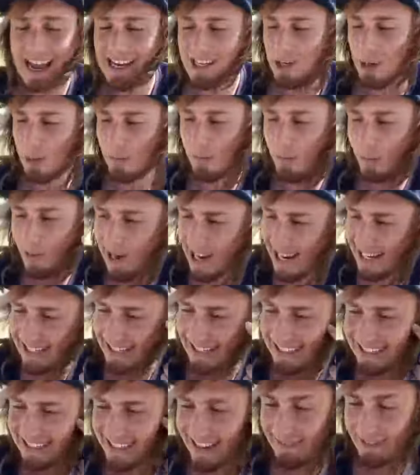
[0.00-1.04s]
And your brain
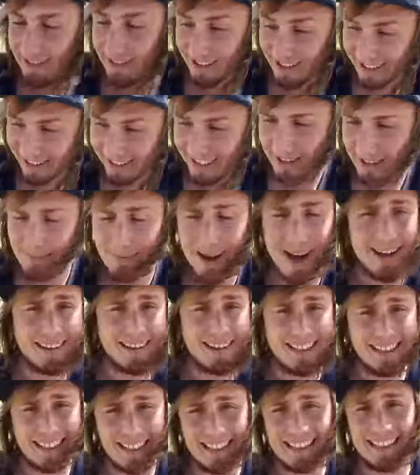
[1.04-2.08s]
doesn't have to think about
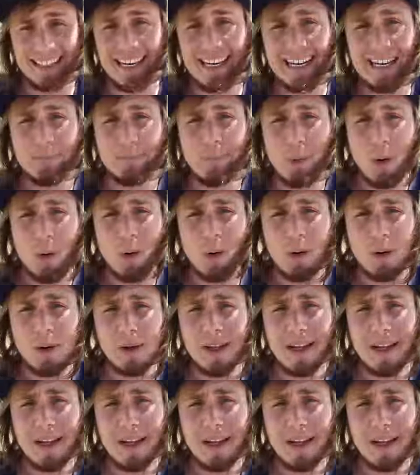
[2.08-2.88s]
it anymore.